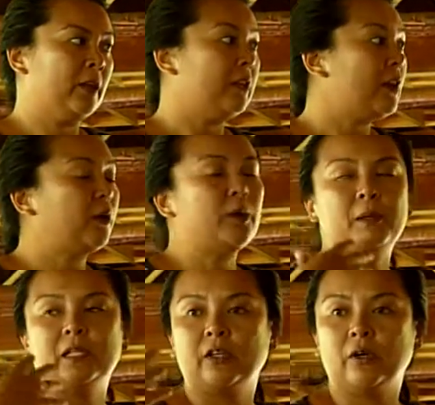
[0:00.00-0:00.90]
not
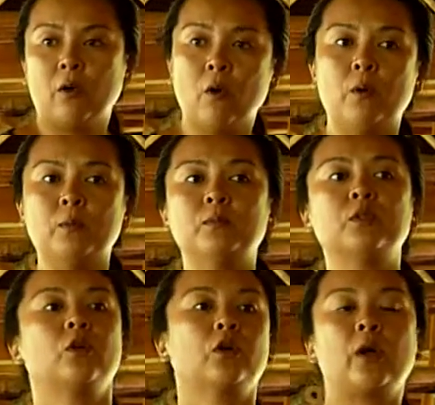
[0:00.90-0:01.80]
rebuilding their homes,
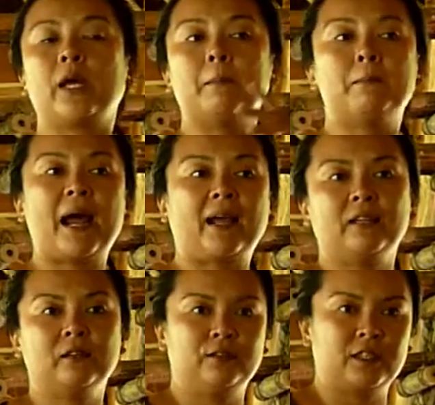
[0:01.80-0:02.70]
nor going back
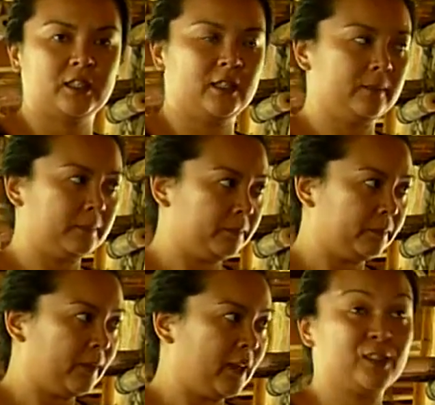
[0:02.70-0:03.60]
into fishing.
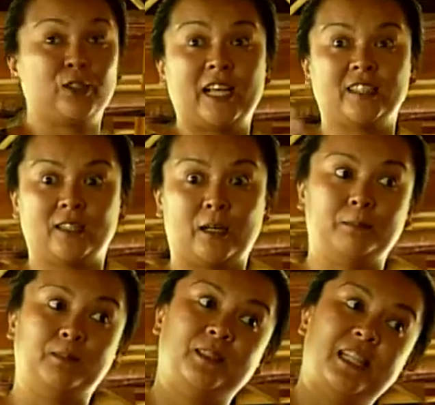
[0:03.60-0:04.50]
So that stopped.
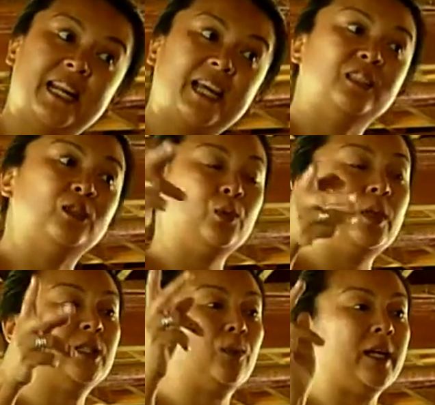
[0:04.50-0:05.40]
The next 2
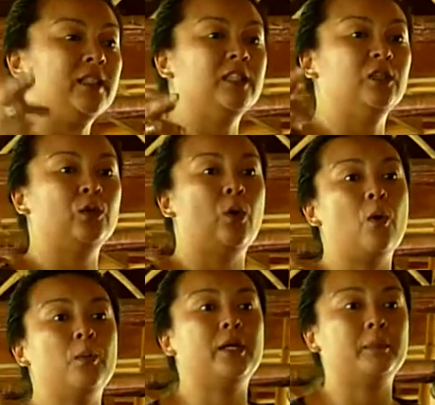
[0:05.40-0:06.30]
weeks went into
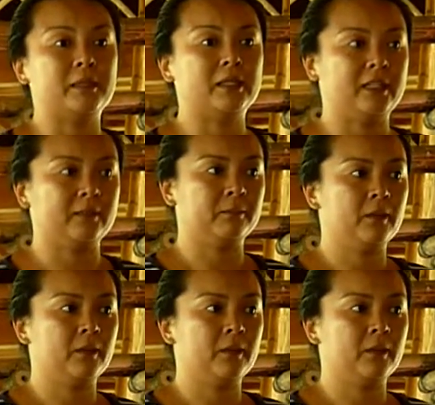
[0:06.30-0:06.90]
home rebuilding.